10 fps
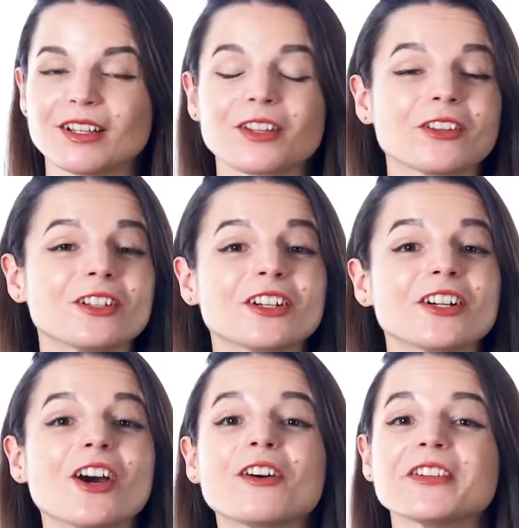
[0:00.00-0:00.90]
You'll
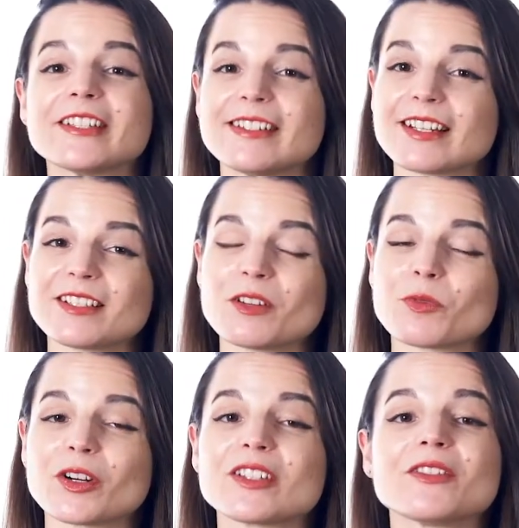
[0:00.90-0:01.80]
learn over 60
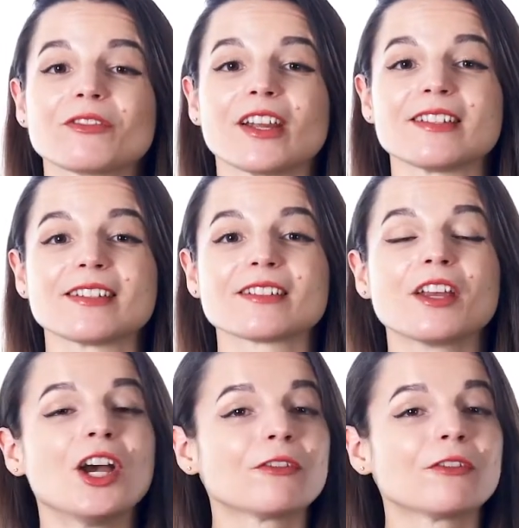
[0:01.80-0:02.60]
words and phrases